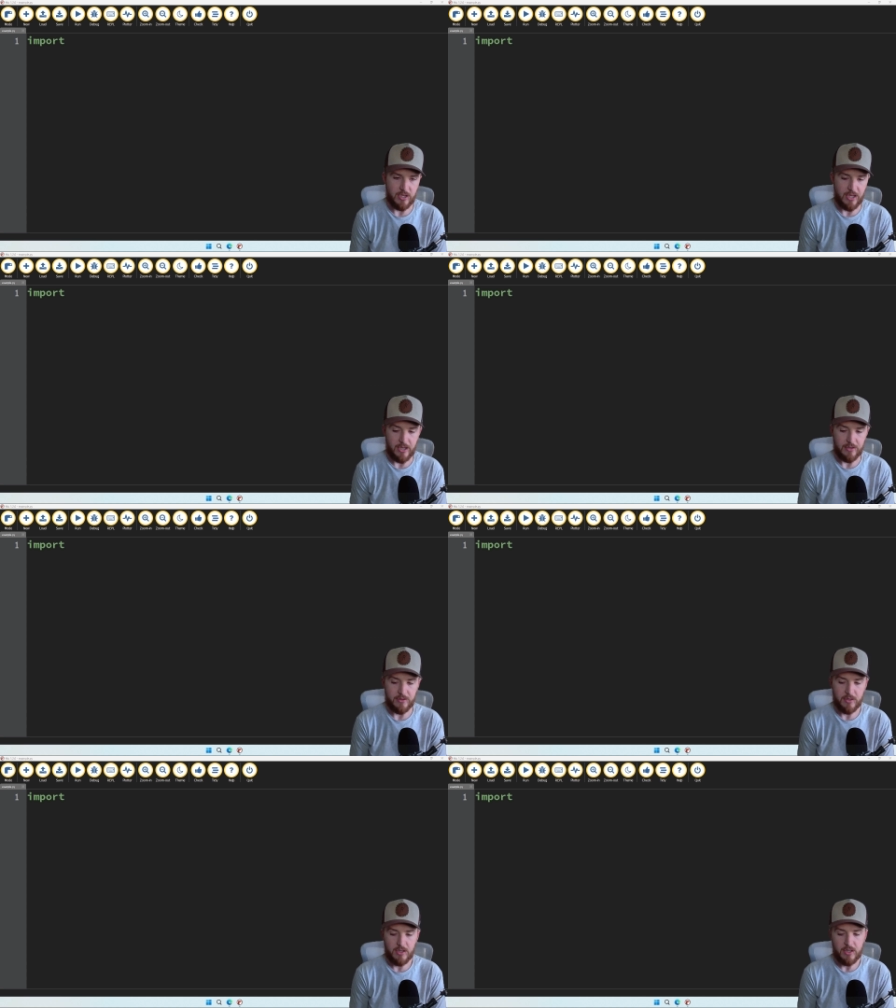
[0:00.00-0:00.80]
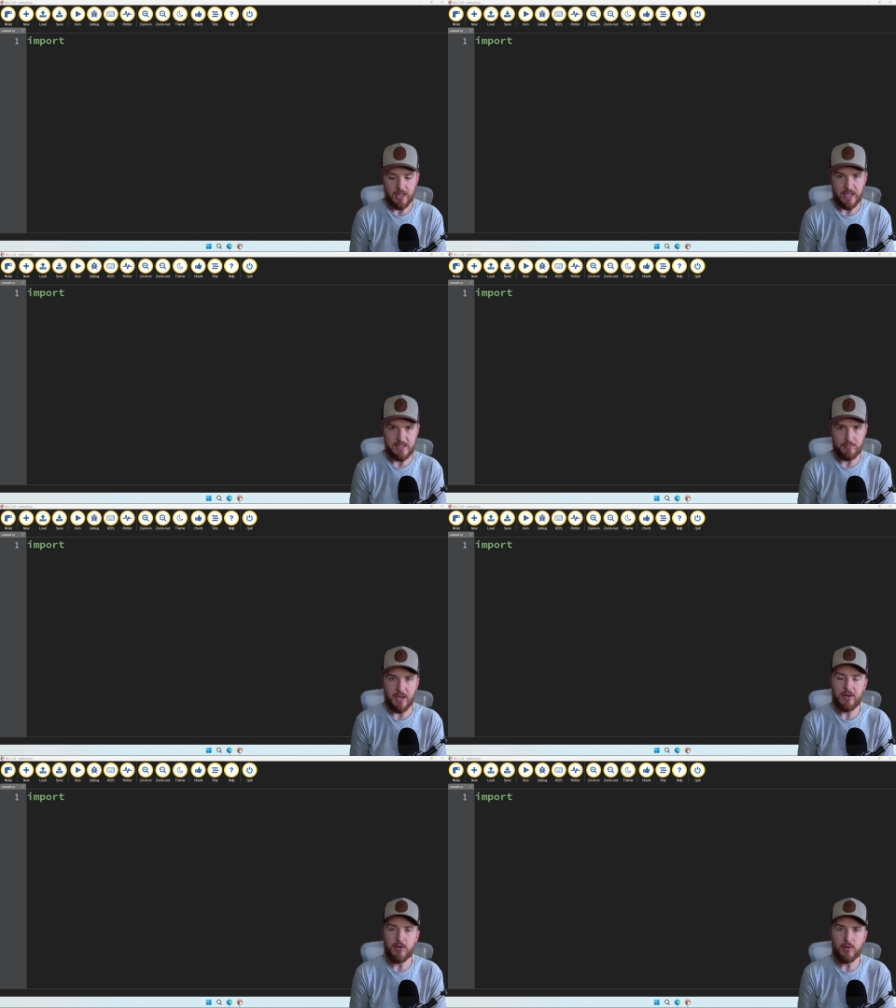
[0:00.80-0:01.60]
and it's
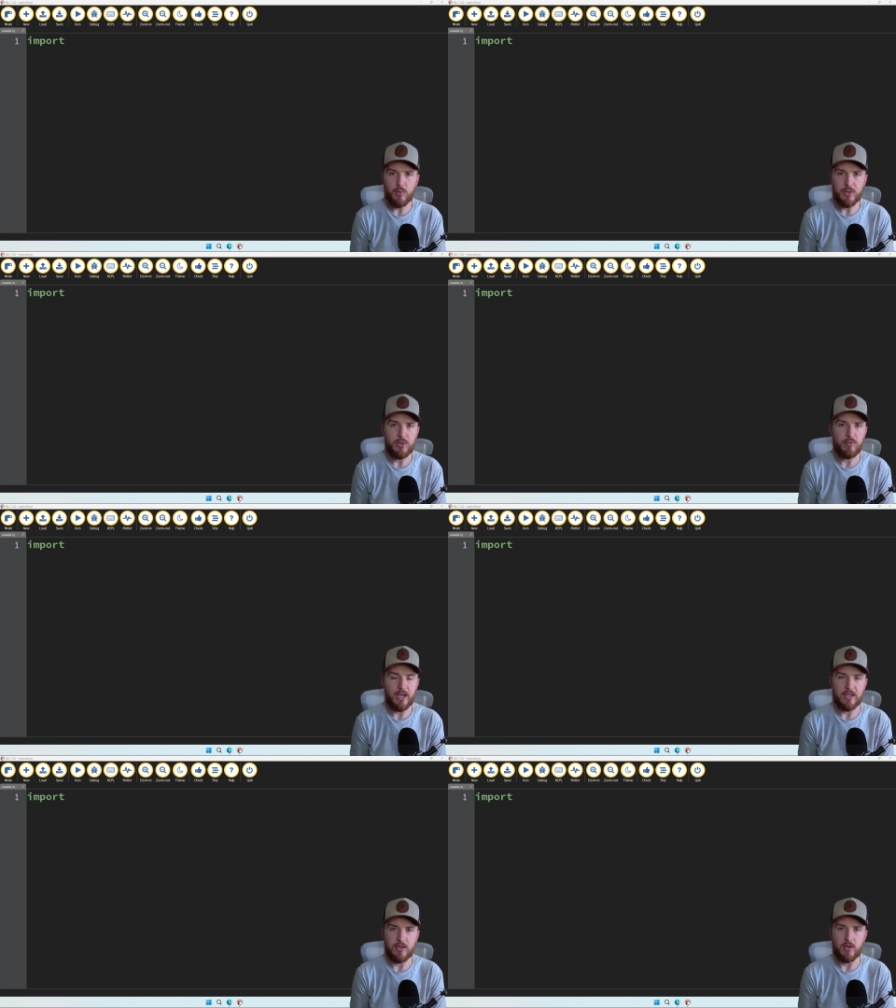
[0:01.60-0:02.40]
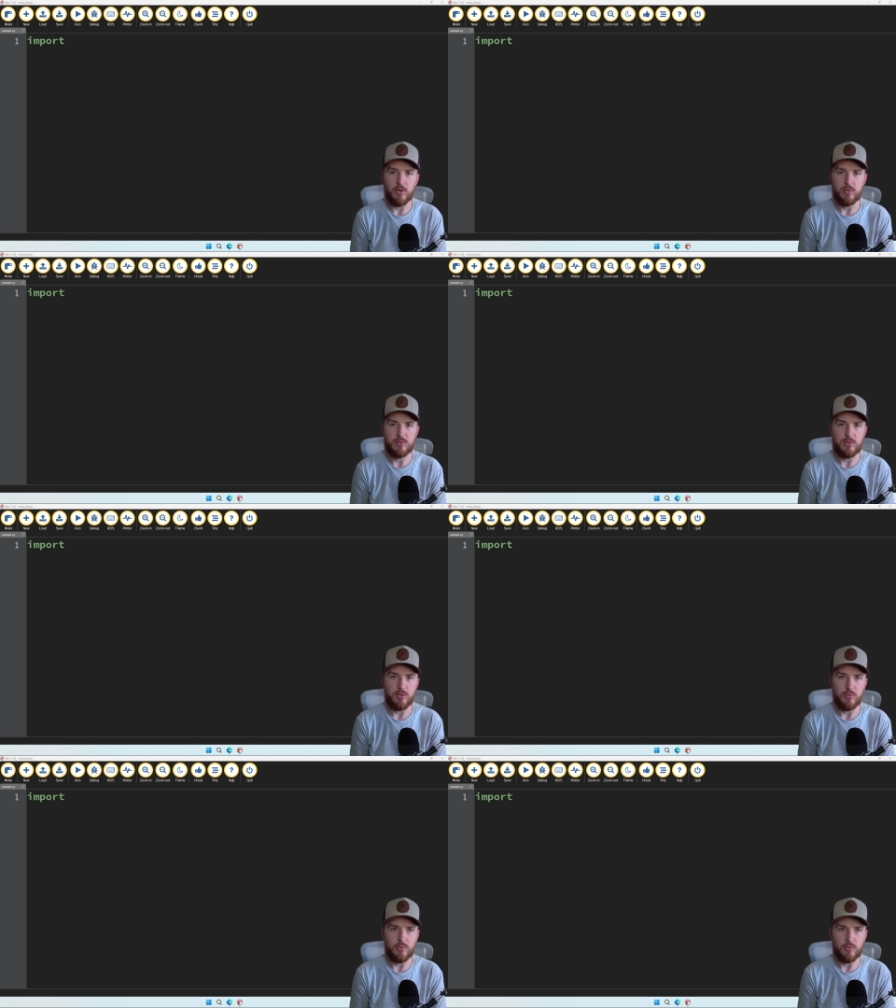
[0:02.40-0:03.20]
better when you write code
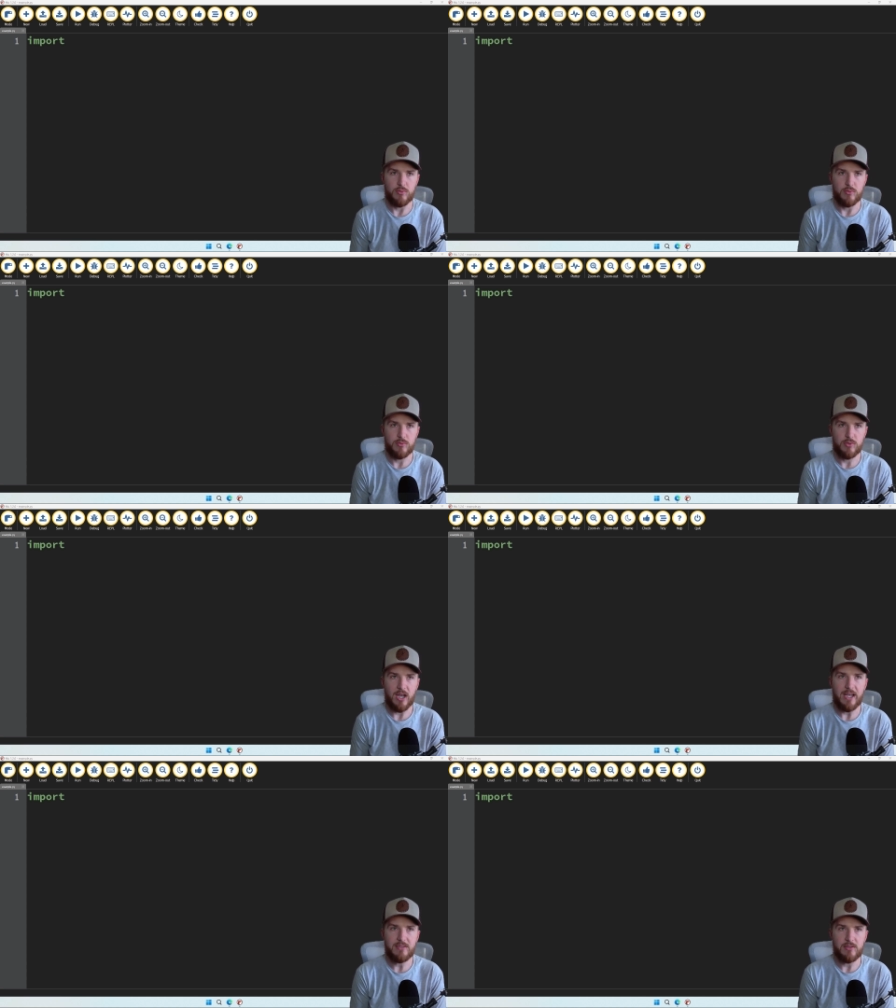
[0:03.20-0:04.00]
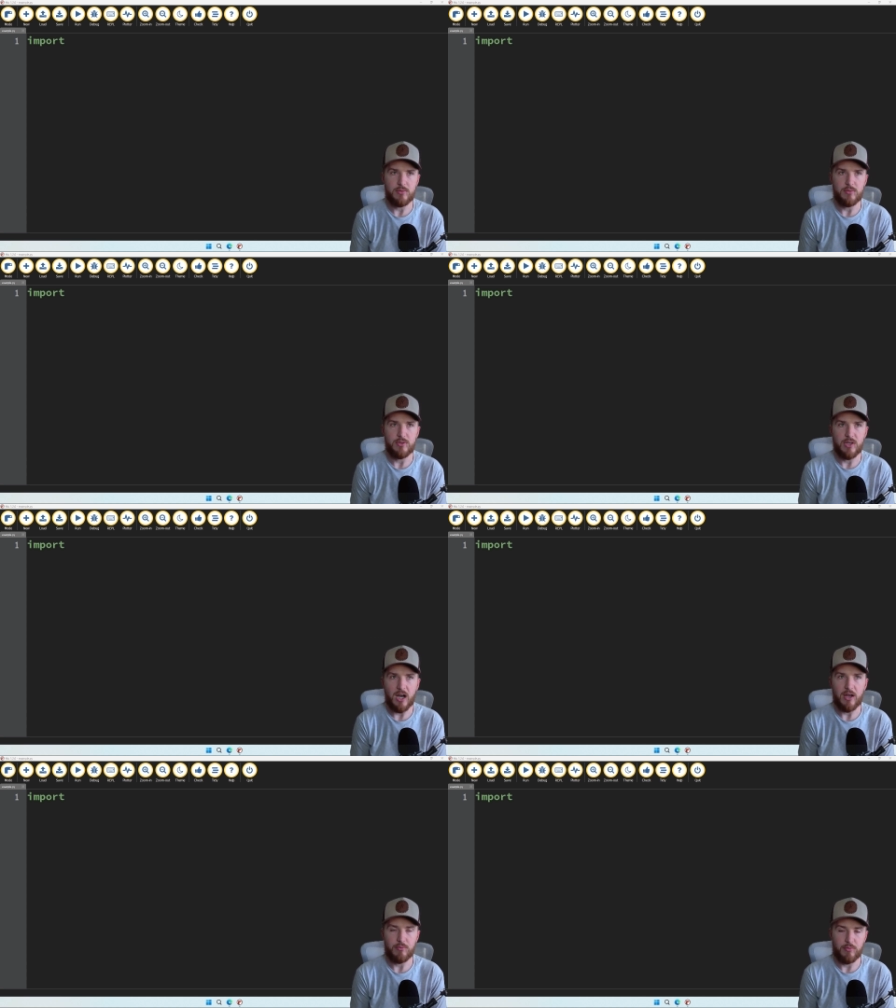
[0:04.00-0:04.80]
to try to
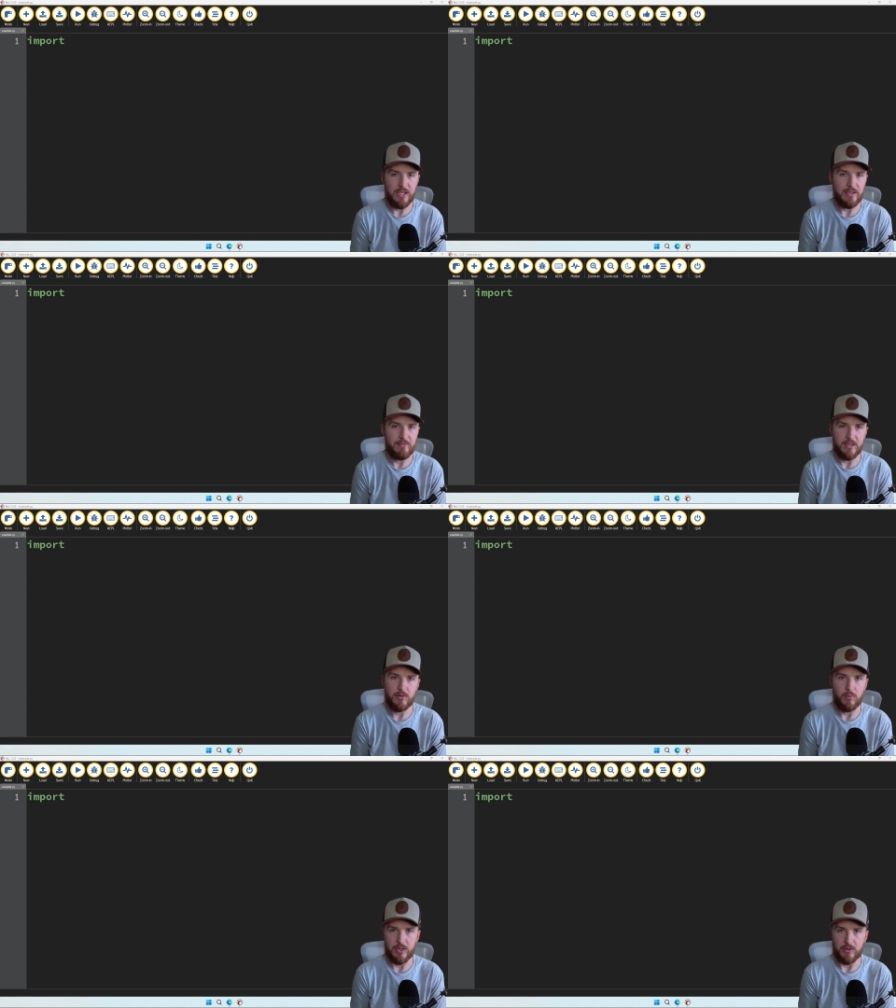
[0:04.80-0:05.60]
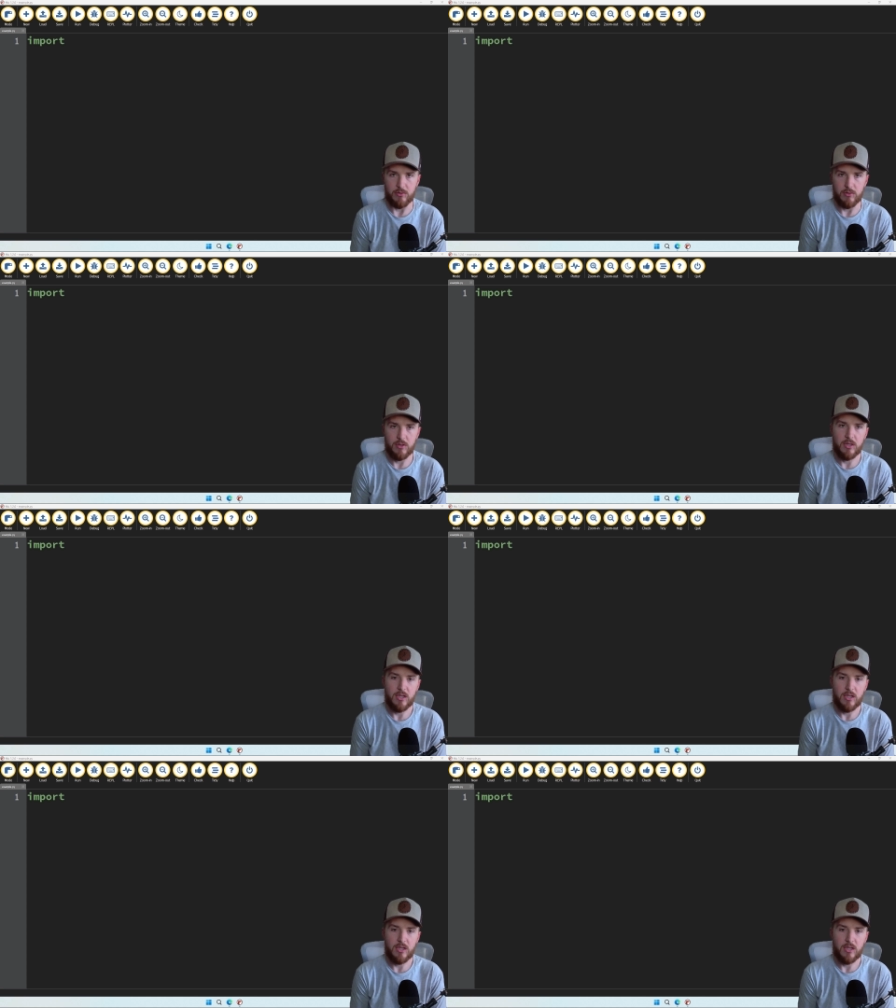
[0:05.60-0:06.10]
not reinvent the wheel.